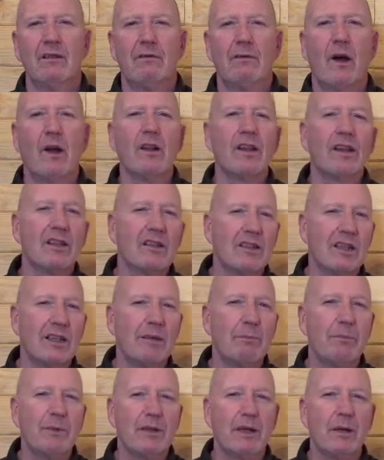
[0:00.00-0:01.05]
Falling
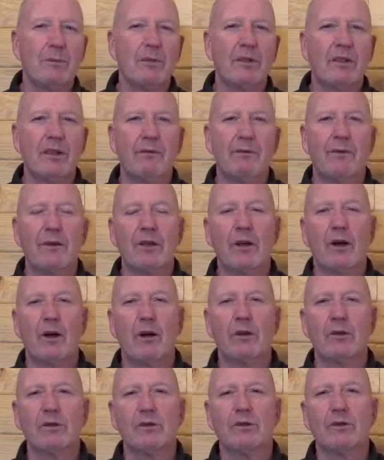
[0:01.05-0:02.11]
asleep becomes
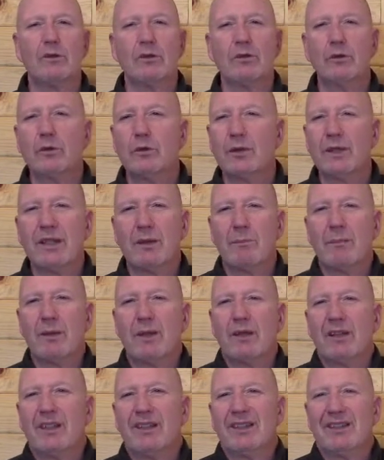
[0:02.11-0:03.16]
difficult due to
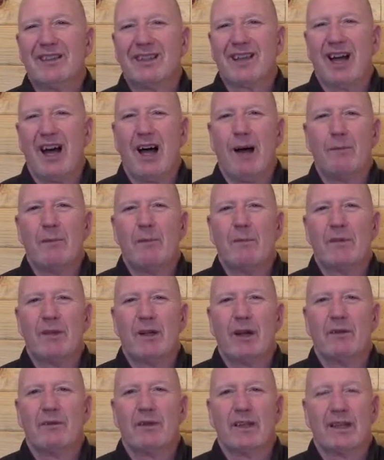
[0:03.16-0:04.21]
inabilities to calm
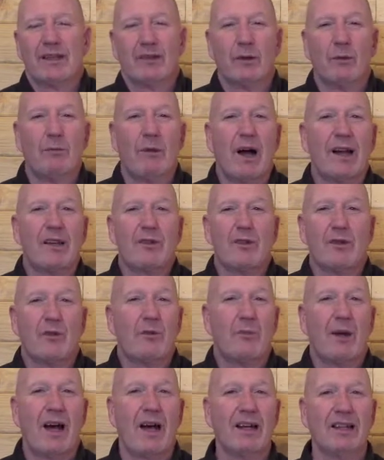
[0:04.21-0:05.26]
themselves, like their minds or their
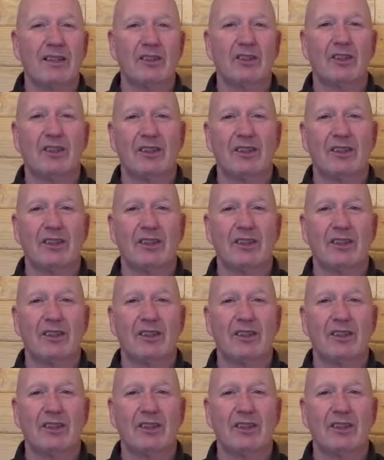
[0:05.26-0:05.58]
bodies.